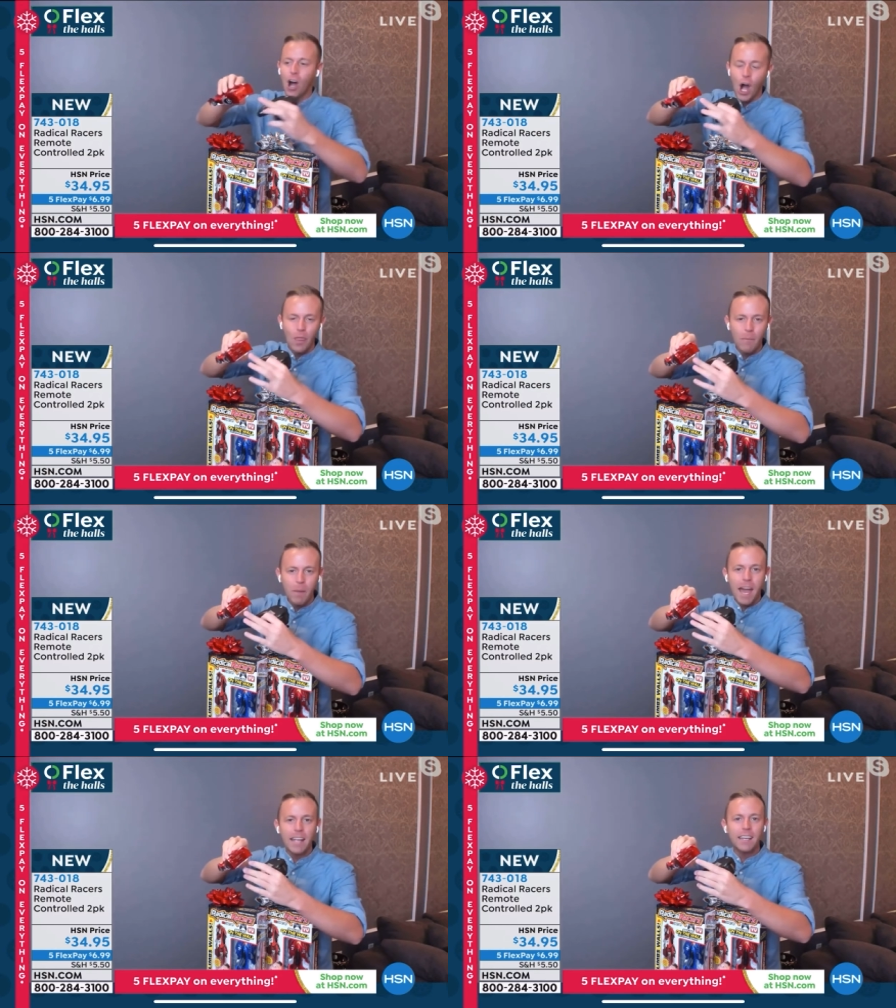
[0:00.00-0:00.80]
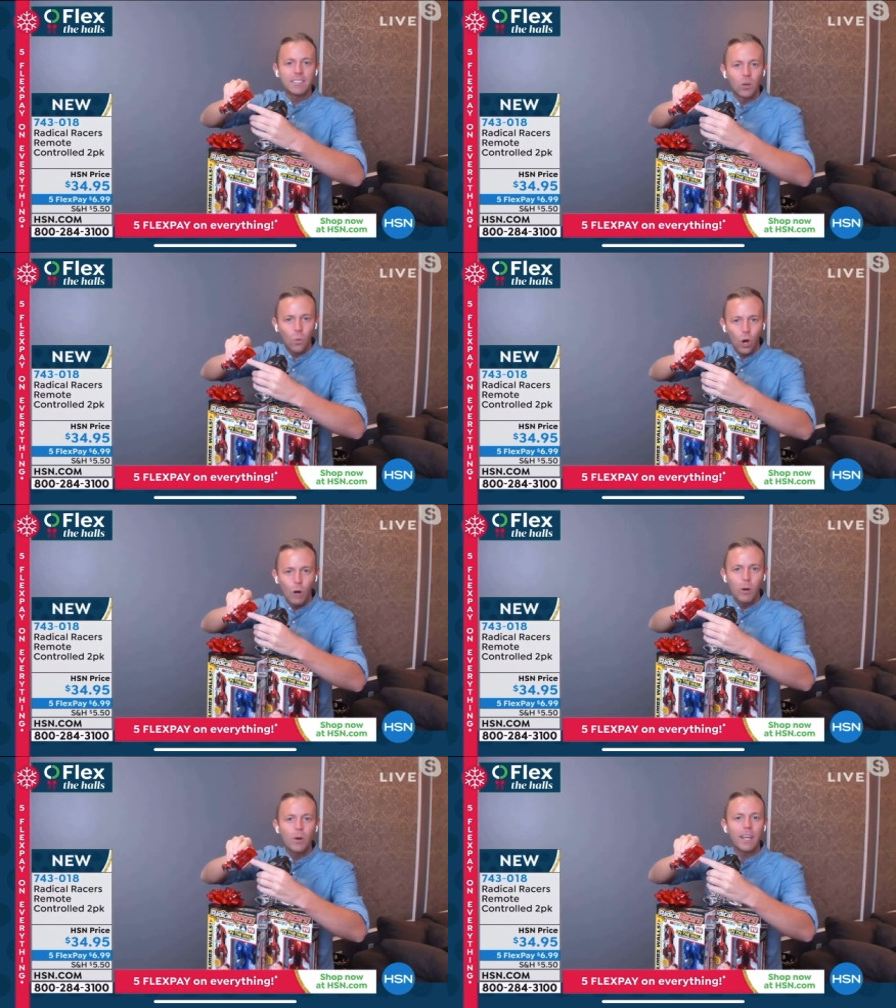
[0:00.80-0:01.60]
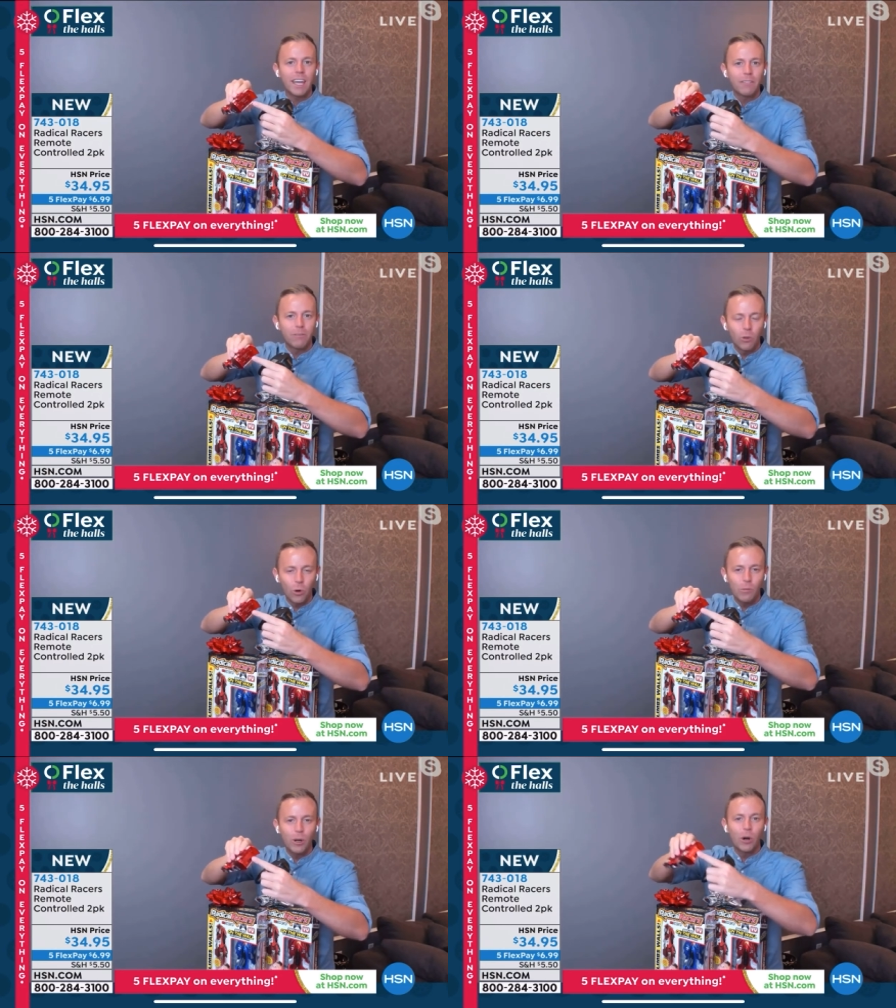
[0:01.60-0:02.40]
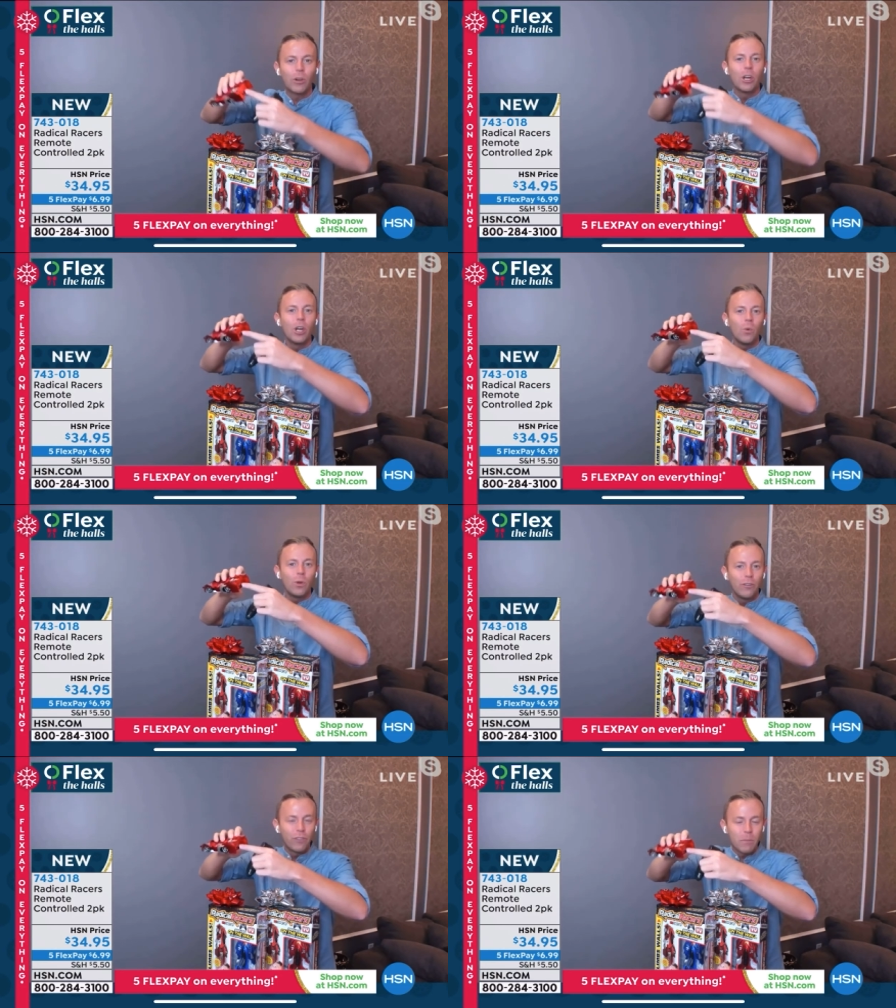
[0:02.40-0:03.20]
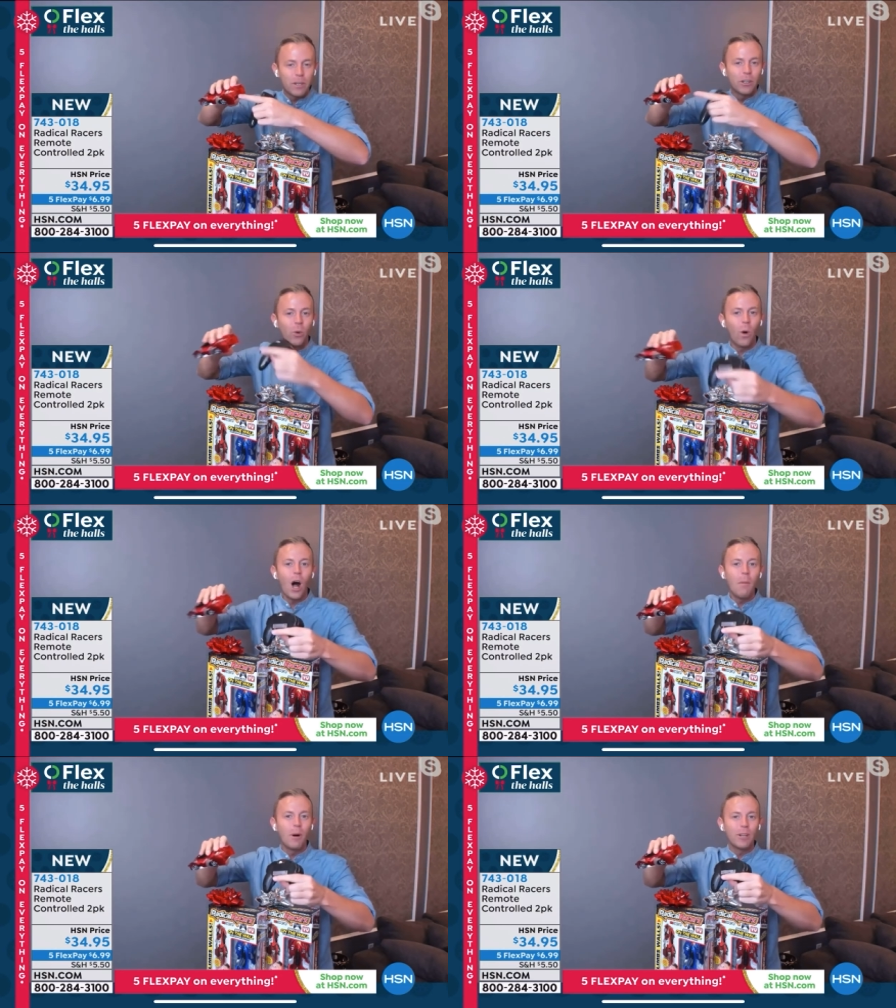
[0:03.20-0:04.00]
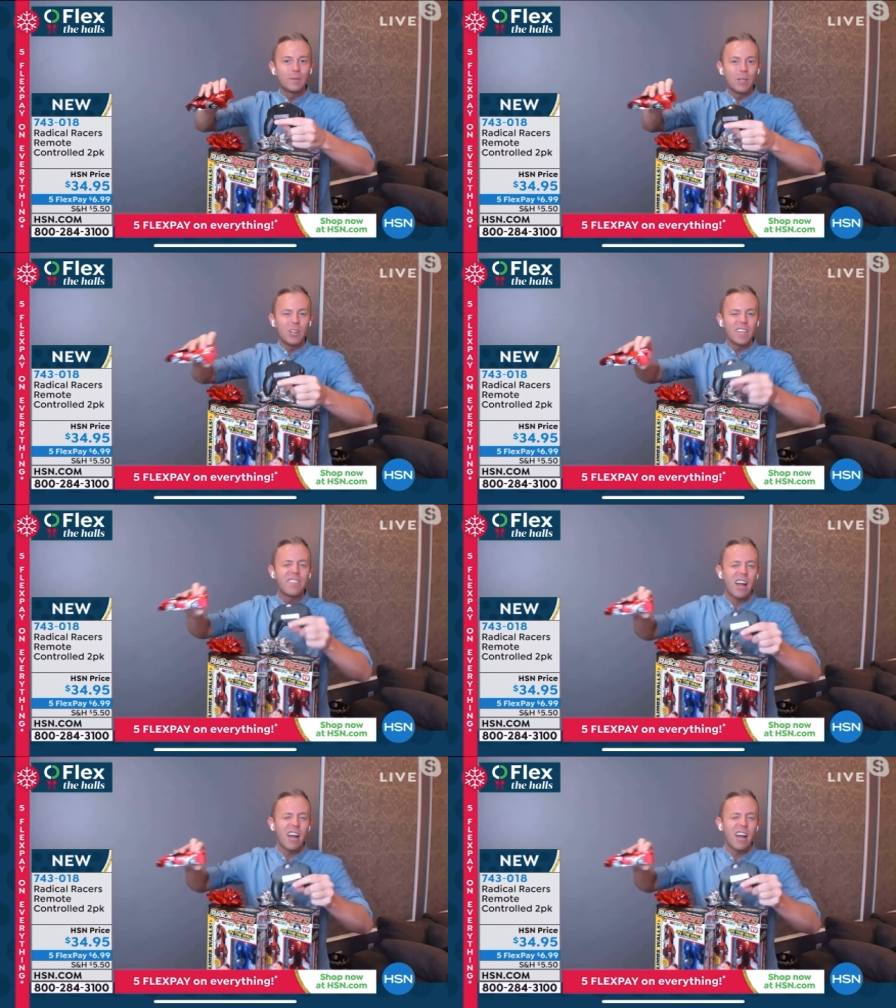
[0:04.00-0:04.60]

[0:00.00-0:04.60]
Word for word: On the back is a wall mode and a floor mode. When you flip it into wall mode is when you get